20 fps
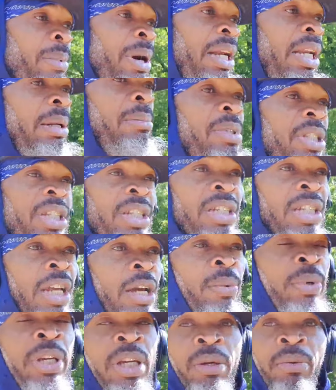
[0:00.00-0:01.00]
Them and them sit
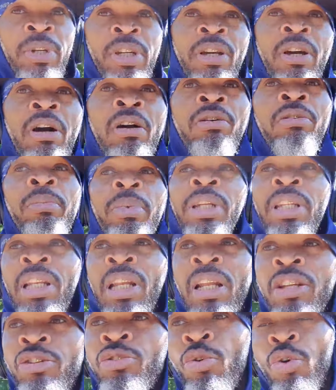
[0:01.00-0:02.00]
there, we tell
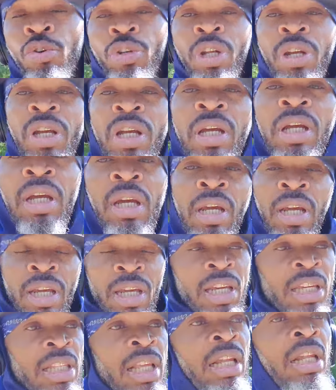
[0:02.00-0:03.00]
the truth.
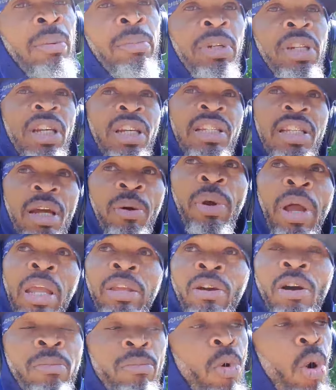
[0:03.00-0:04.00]
In them days there, we
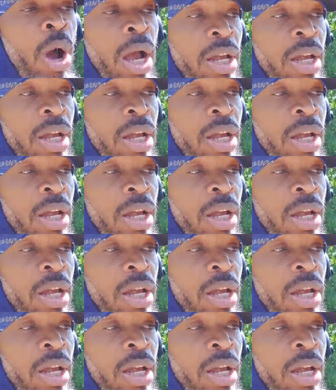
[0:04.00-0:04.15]
are young